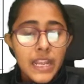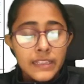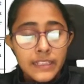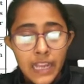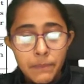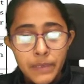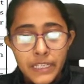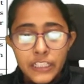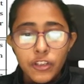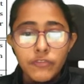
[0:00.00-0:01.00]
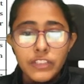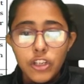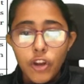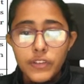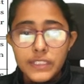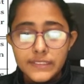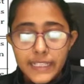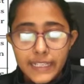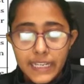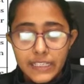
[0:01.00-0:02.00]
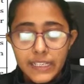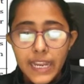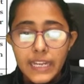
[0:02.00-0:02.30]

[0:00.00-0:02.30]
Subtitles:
The liability of the drawer is secondary